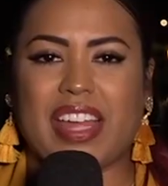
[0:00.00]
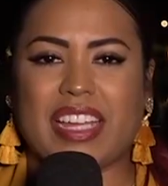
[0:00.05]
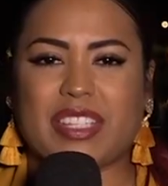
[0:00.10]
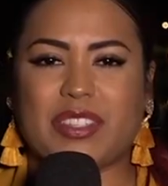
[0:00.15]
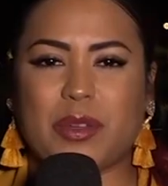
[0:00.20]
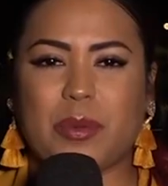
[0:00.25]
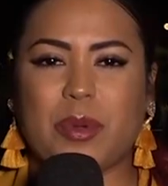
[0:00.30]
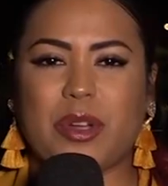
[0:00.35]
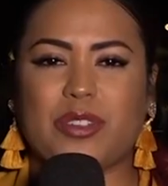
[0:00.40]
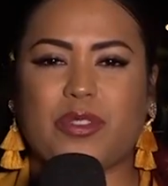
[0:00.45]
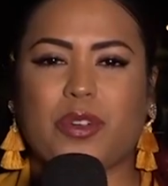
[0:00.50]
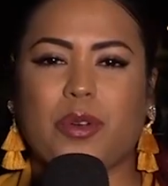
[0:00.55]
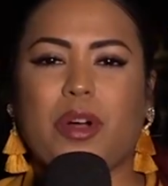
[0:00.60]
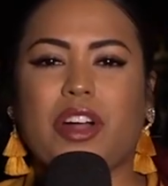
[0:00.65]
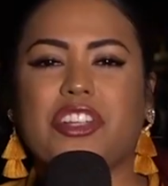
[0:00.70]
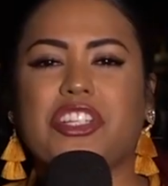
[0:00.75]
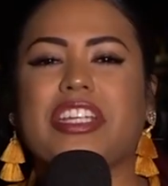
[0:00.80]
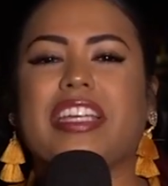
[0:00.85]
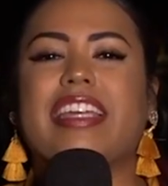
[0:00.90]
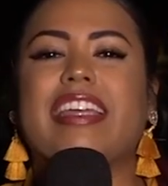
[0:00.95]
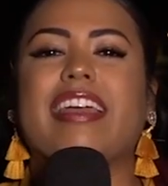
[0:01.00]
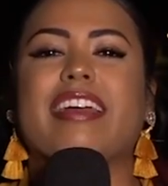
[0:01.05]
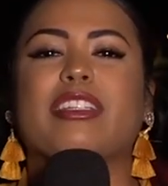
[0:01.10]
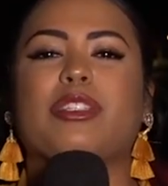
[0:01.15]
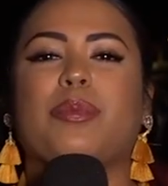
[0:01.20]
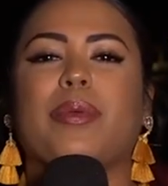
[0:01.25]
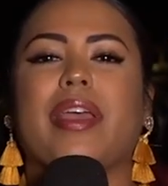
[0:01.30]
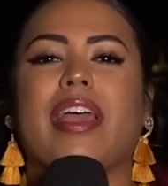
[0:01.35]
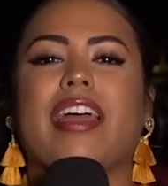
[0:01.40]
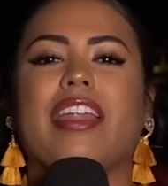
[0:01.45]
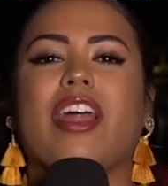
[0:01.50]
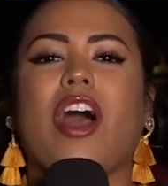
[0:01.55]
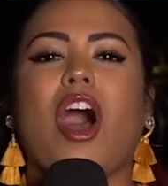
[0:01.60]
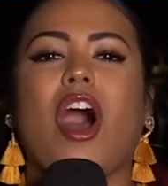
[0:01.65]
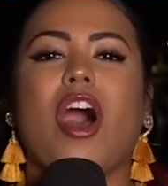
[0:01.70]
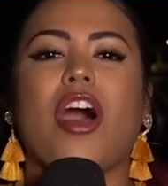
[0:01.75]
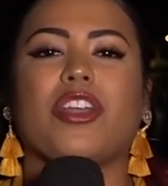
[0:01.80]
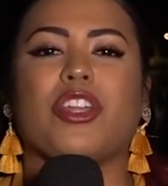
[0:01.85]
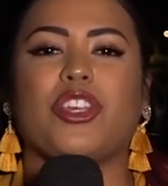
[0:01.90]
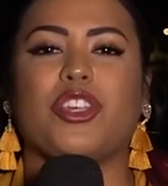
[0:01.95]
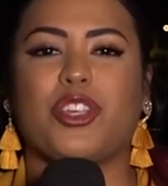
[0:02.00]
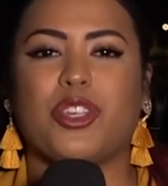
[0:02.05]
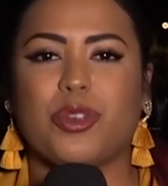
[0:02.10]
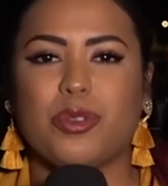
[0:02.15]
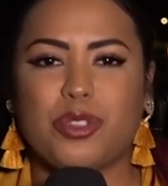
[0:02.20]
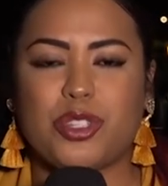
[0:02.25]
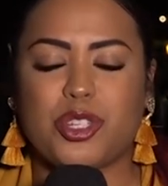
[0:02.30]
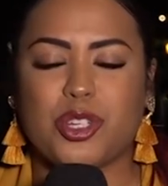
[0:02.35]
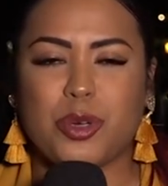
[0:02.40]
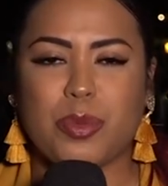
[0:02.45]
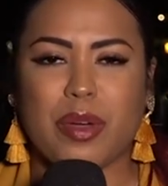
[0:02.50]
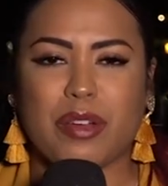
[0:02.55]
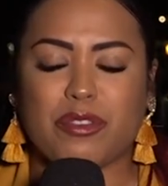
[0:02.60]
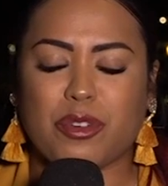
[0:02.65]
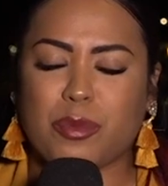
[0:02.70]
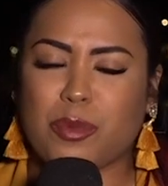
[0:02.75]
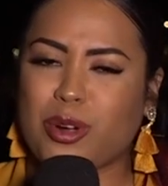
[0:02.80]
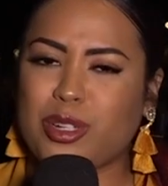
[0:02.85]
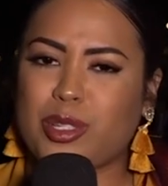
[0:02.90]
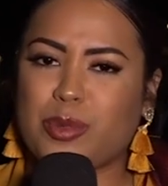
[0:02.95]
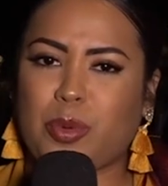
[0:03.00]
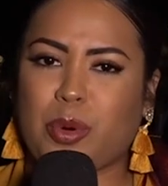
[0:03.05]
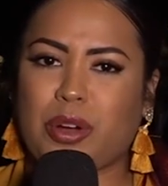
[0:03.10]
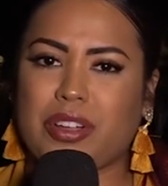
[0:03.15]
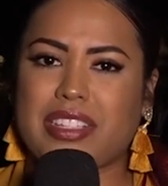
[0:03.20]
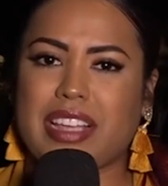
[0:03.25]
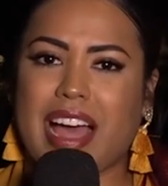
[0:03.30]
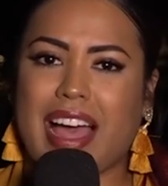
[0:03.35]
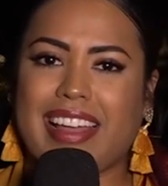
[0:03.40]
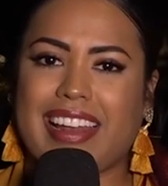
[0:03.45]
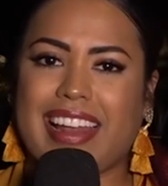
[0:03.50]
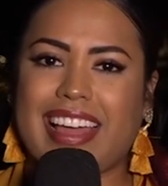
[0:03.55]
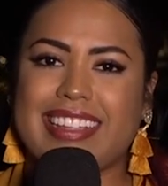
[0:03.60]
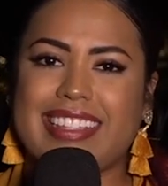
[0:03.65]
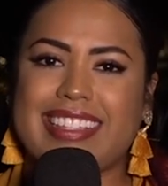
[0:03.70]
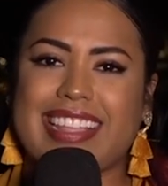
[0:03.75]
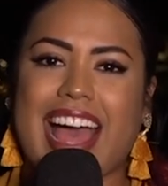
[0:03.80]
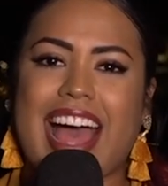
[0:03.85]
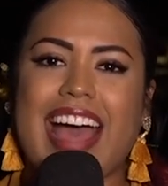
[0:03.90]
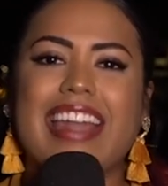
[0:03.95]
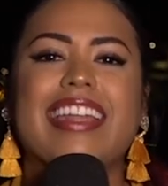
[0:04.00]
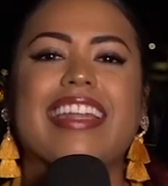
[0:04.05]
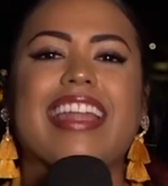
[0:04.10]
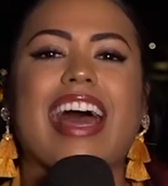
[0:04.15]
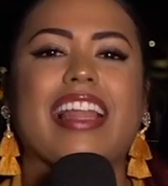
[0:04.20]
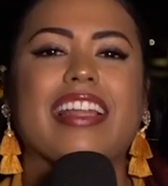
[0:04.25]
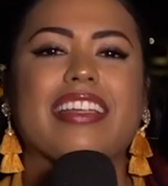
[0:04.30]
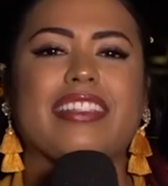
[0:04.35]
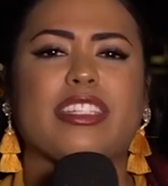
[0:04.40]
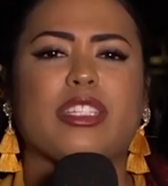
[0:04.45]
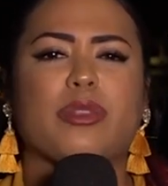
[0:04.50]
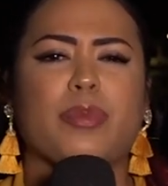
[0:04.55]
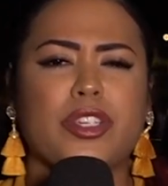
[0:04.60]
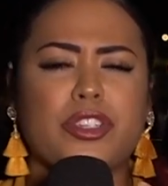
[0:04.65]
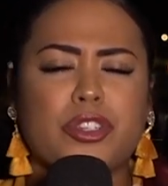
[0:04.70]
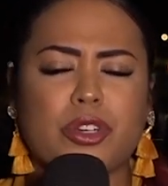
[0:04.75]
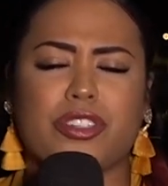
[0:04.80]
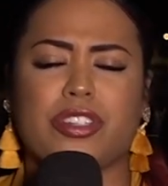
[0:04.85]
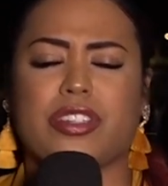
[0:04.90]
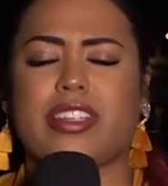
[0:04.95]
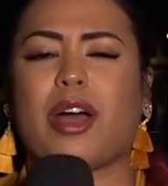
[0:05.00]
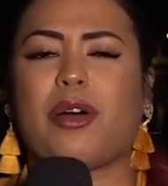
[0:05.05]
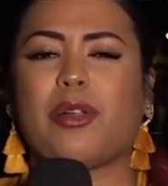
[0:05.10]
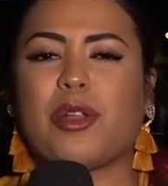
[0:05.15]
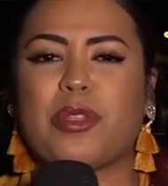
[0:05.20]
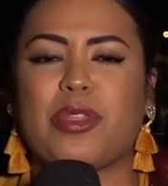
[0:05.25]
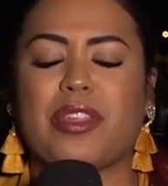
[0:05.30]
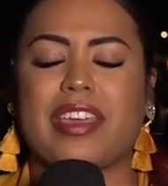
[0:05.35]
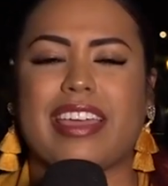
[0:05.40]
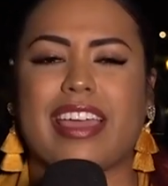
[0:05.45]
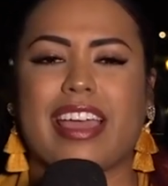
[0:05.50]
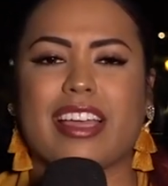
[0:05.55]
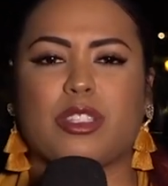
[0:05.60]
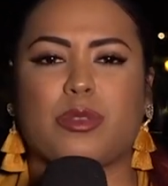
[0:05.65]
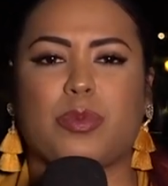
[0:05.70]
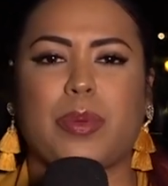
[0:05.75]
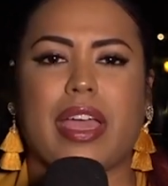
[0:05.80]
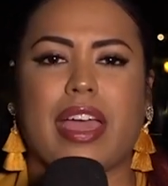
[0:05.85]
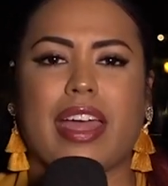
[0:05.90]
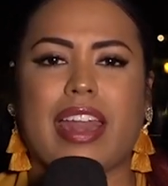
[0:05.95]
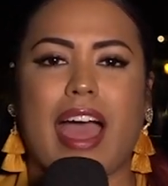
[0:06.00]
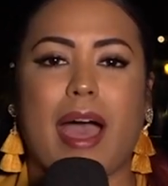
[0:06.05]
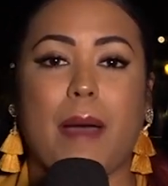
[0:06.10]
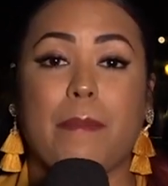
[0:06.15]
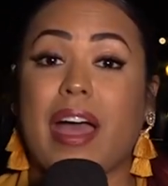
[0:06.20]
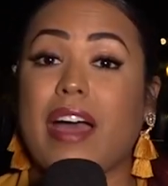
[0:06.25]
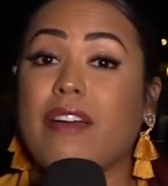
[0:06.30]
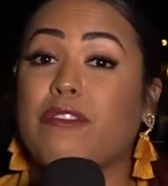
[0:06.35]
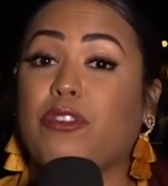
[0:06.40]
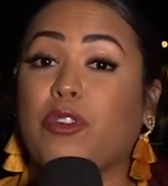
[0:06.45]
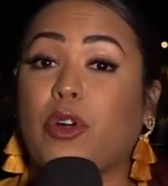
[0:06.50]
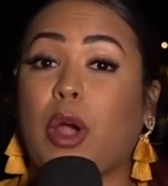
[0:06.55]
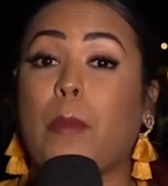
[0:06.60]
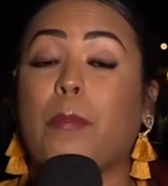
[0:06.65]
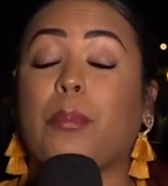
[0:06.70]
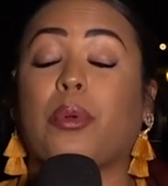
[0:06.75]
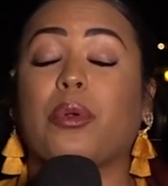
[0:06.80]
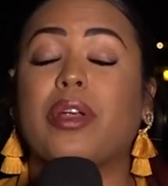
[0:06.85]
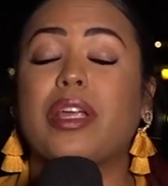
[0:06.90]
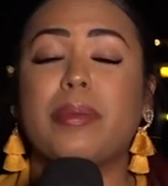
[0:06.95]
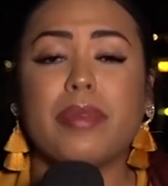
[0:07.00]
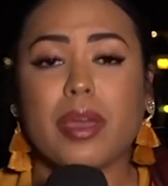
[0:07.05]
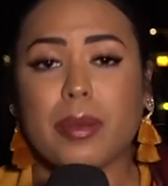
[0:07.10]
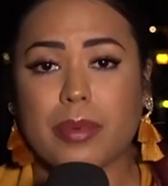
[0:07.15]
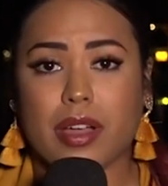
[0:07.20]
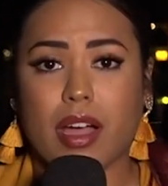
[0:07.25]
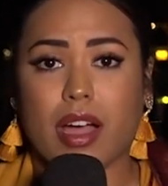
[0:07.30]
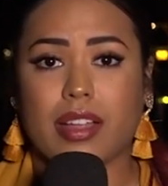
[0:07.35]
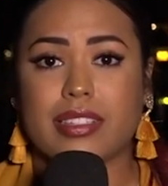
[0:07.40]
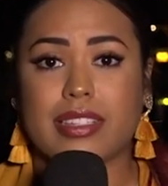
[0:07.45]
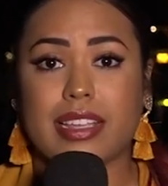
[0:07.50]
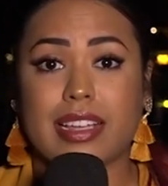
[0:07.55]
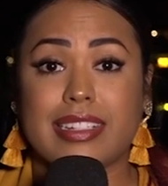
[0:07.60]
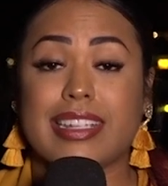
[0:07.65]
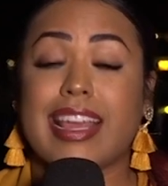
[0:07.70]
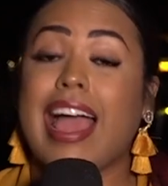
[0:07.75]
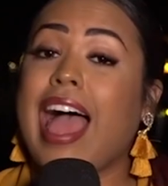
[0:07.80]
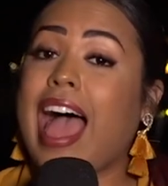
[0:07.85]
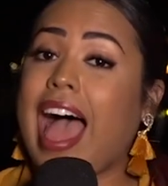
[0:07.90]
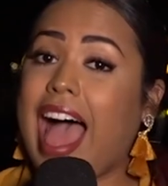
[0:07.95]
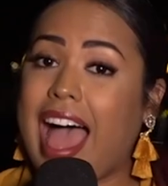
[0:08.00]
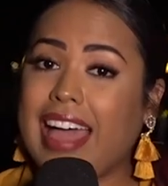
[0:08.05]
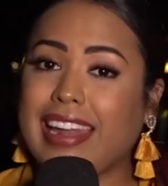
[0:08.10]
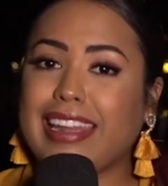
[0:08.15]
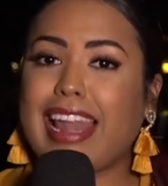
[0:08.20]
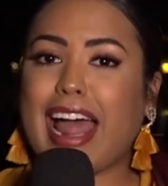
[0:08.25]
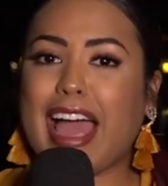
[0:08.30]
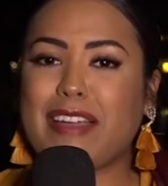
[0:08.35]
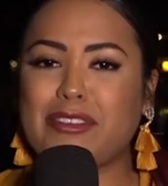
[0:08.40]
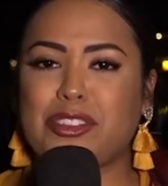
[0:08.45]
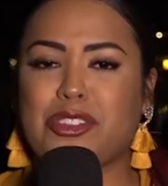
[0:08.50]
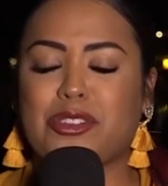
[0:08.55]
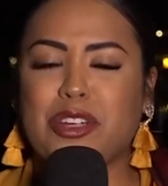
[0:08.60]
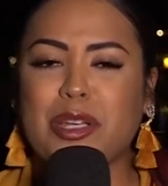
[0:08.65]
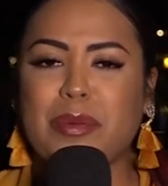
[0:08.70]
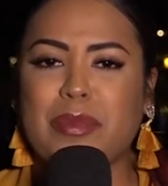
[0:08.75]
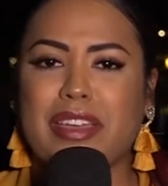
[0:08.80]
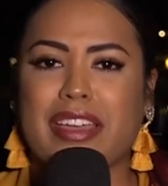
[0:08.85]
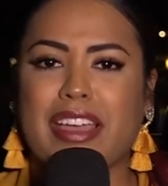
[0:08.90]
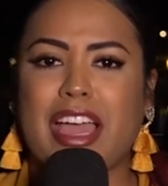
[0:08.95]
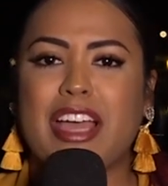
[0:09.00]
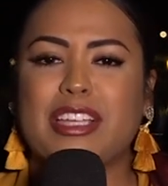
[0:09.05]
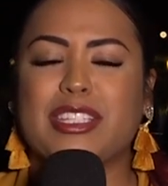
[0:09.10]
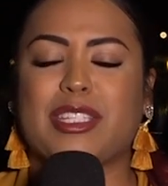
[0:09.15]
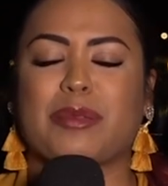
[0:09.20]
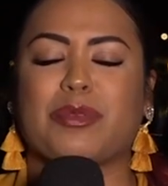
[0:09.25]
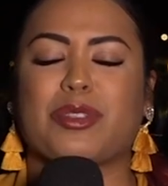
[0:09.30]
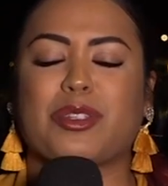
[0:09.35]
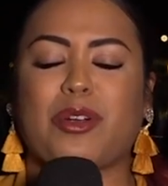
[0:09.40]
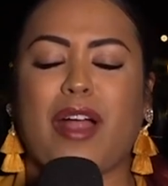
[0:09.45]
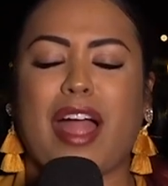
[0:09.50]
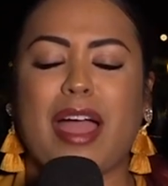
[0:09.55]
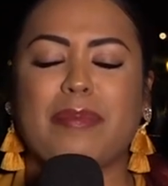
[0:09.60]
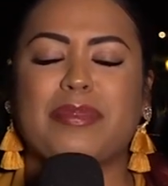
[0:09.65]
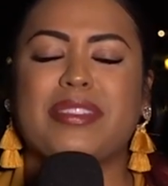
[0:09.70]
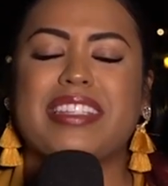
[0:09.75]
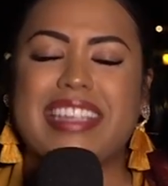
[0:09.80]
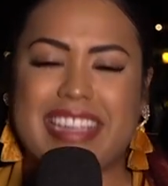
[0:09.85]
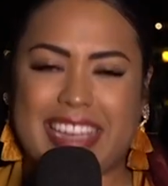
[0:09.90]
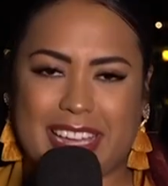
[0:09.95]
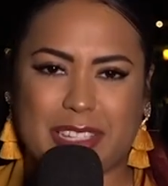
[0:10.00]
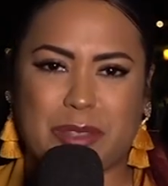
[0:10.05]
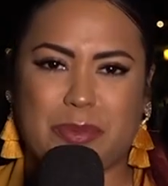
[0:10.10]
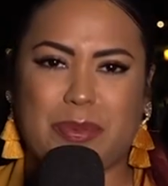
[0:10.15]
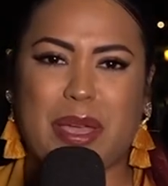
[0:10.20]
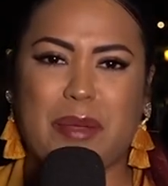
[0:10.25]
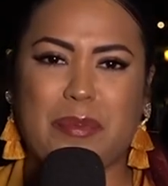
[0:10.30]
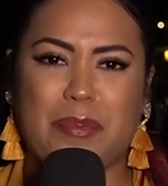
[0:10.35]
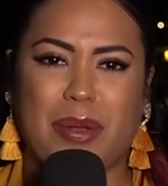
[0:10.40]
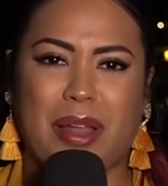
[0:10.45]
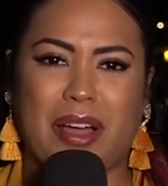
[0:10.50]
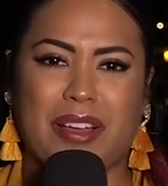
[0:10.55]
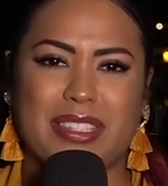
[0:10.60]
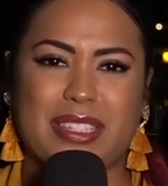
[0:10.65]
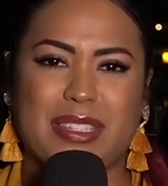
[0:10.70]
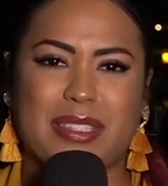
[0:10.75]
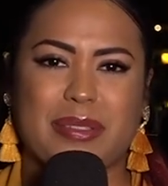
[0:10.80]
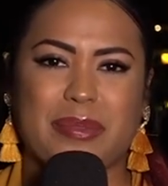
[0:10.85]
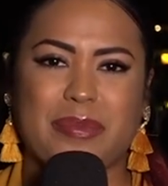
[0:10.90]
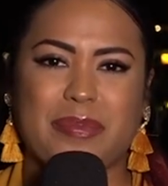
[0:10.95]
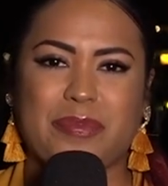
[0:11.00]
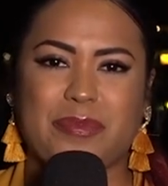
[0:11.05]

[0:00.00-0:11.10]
Thanks so much for watching ESPN on YouTube. And for more sports highlights and analysis, be sure to download the ESPN app. And for premium content and live streaming, subscribe to ESPN Plus.